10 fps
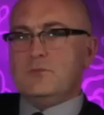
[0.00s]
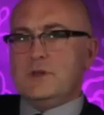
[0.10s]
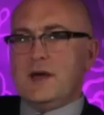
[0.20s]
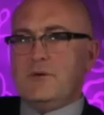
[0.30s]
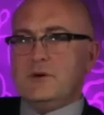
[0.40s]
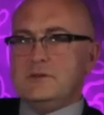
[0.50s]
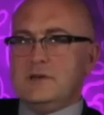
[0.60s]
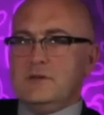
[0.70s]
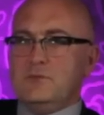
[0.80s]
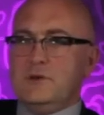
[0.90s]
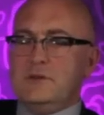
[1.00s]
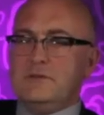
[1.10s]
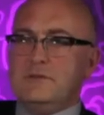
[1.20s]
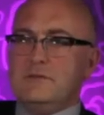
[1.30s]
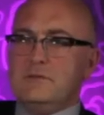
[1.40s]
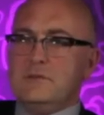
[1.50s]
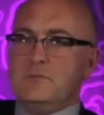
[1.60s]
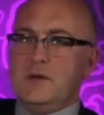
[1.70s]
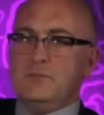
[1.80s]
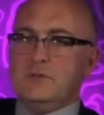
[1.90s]
with how I deal with the
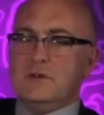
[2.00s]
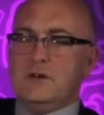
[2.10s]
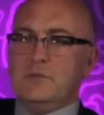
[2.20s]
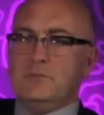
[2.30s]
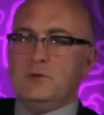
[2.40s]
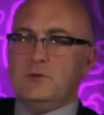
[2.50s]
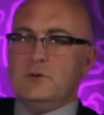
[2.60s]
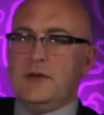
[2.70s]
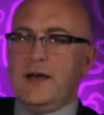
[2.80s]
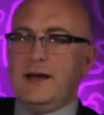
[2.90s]
people that I employ